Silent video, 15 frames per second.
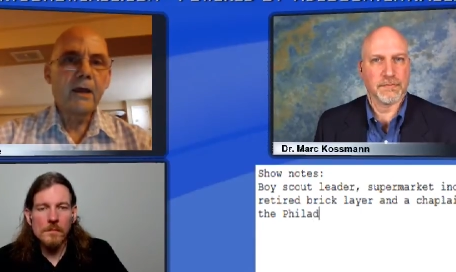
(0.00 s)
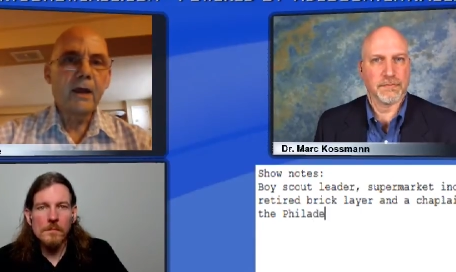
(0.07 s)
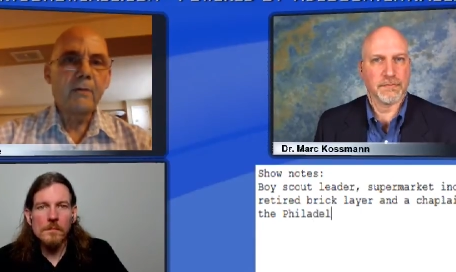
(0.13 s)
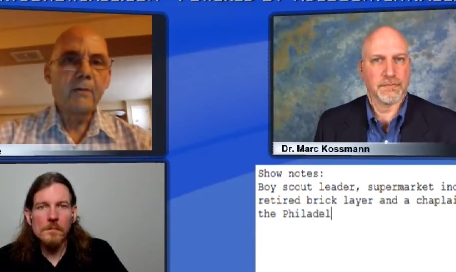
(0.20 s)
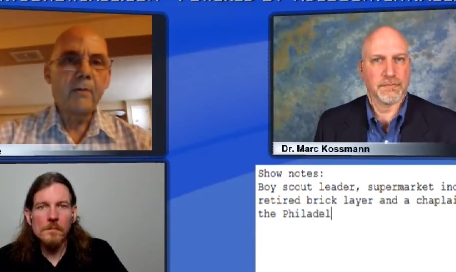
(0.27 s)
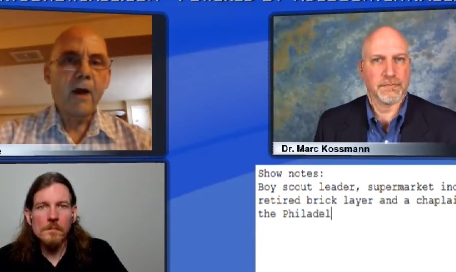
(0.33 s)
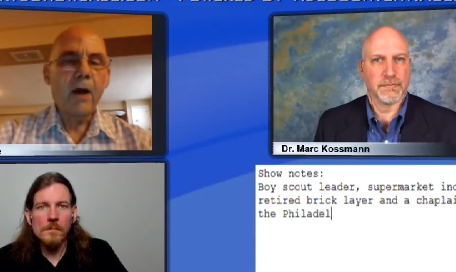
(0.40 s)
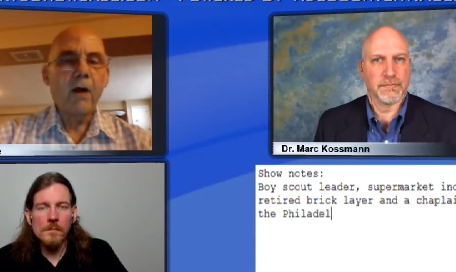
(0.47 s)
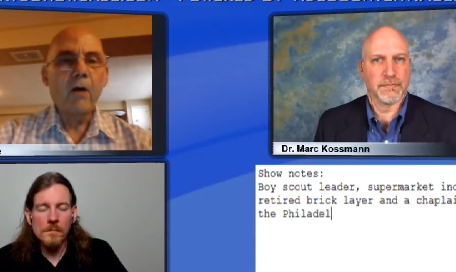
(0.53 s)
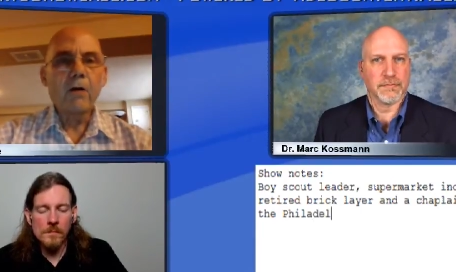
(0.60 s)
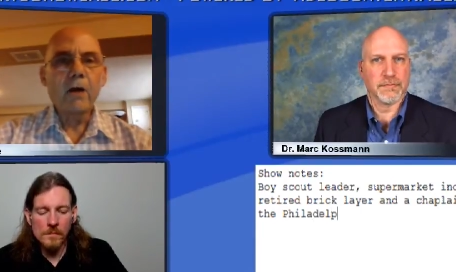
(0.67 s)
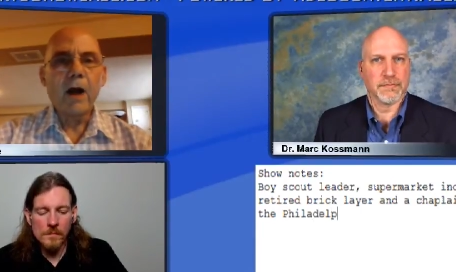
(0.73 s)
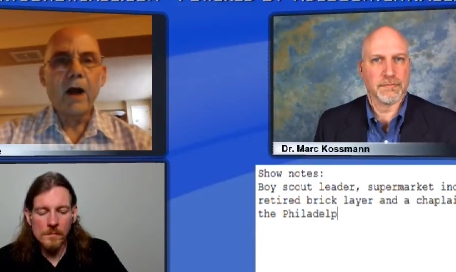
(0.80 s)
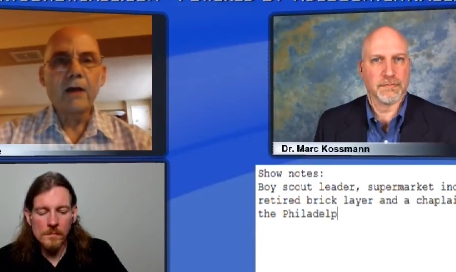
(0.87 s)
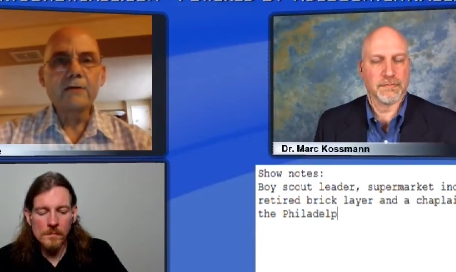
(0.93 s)
Speaker 1: uh, my
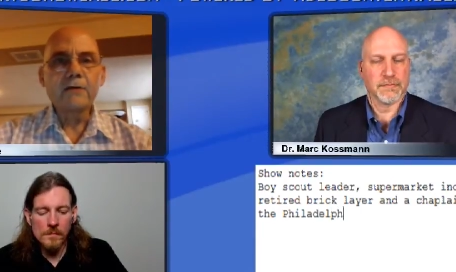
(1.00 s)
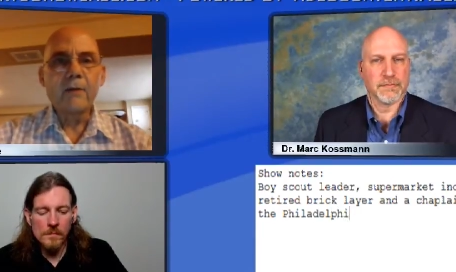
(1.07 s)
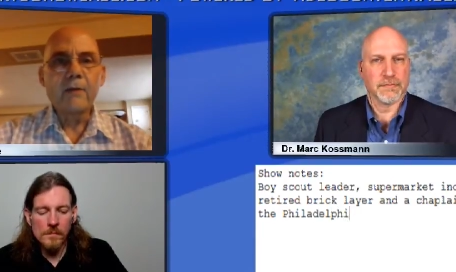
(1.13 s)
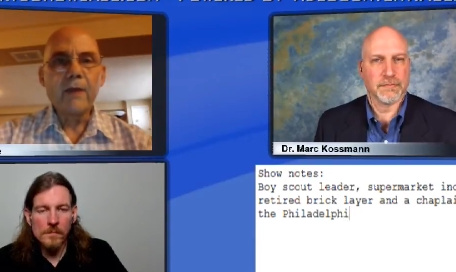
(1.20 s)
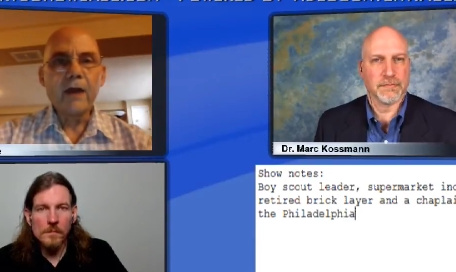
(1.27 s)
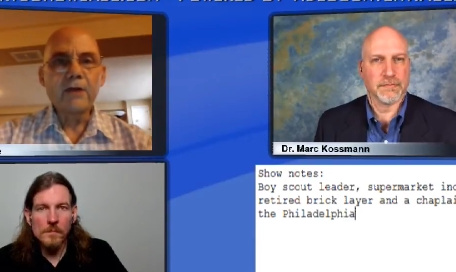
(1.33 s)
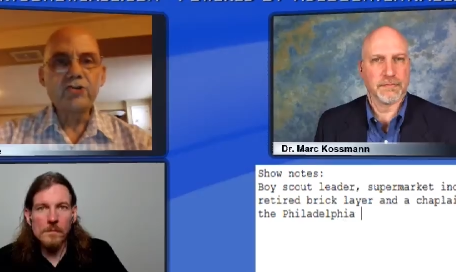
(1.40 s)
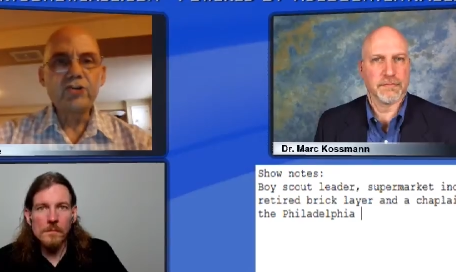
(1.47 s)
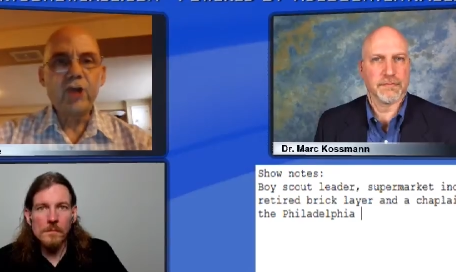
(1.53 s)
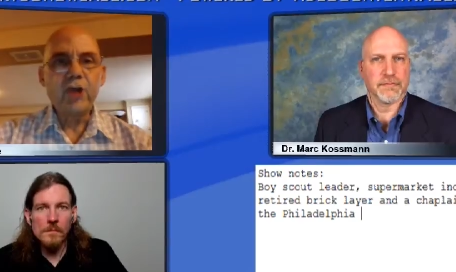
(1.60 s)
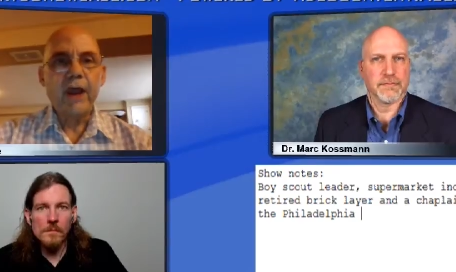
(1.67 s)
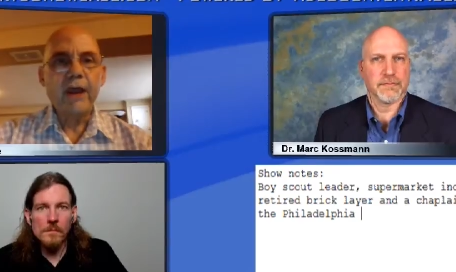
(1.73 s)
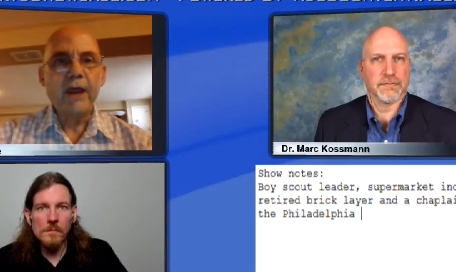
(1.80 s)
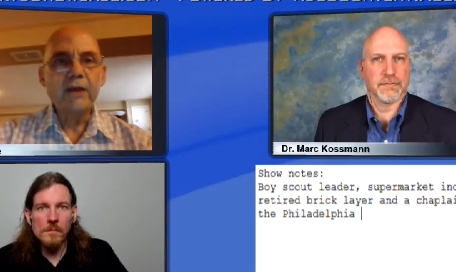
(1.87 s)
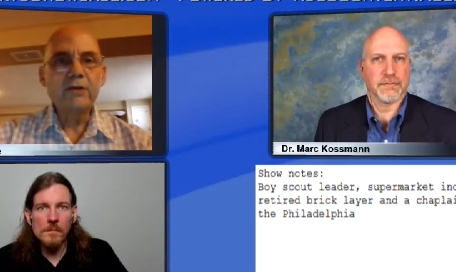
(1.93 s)
whole concept has
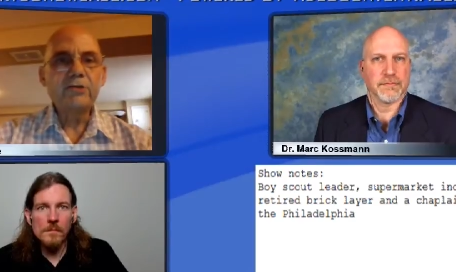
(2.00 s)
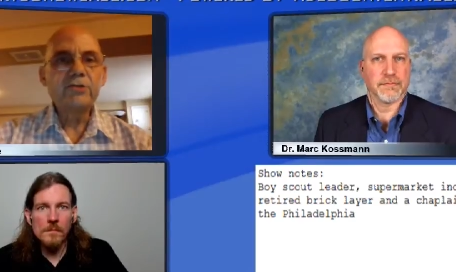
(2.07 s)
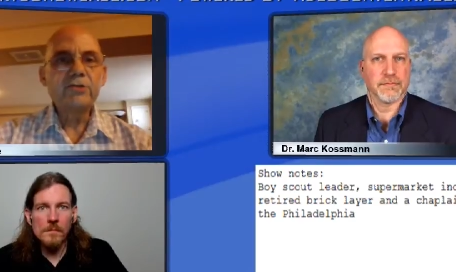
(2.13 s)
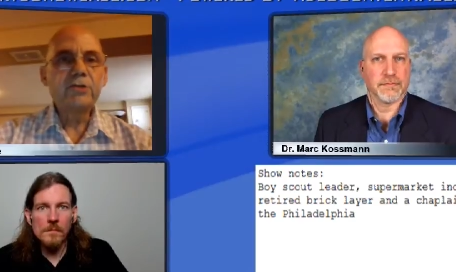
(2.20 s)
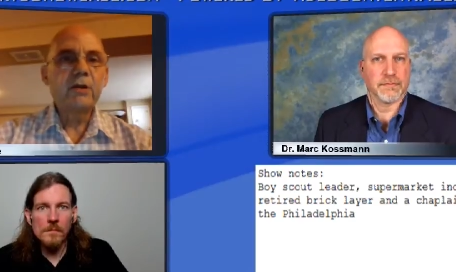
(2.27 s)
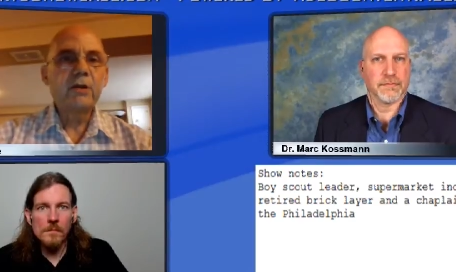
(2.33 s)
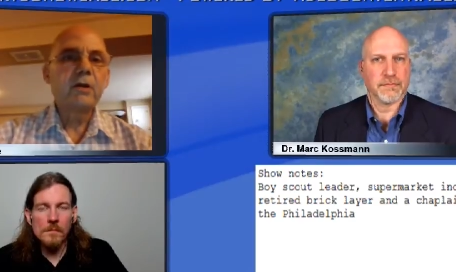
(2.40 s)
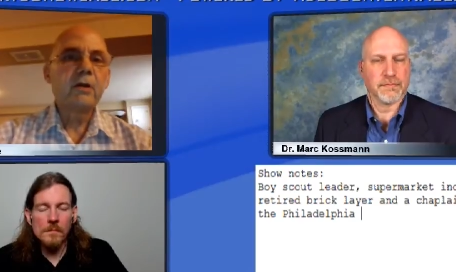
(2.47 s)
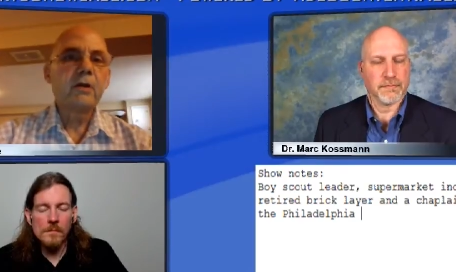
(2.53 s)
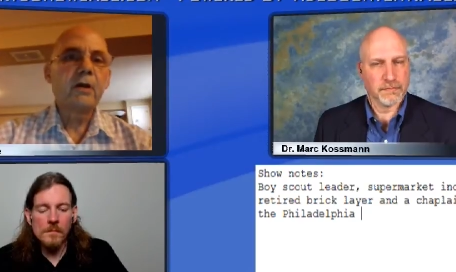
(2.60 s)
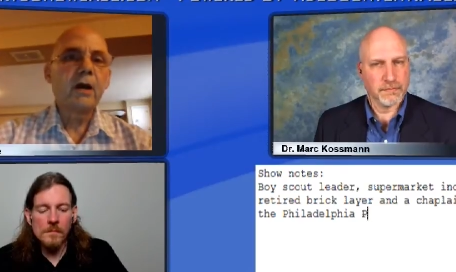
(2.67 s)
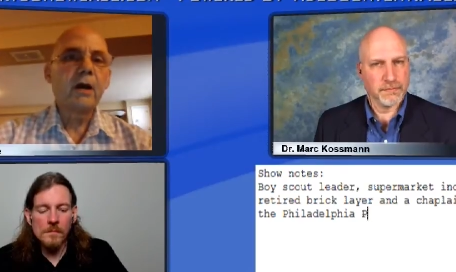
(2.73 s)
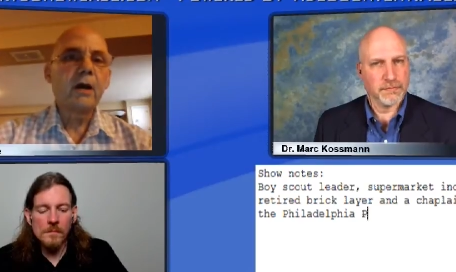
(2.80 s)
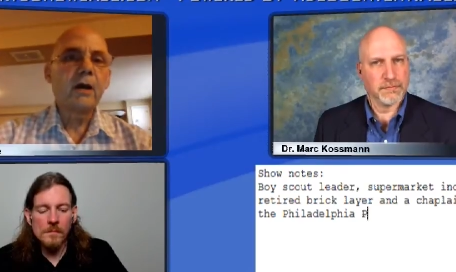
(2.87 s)
changed mm.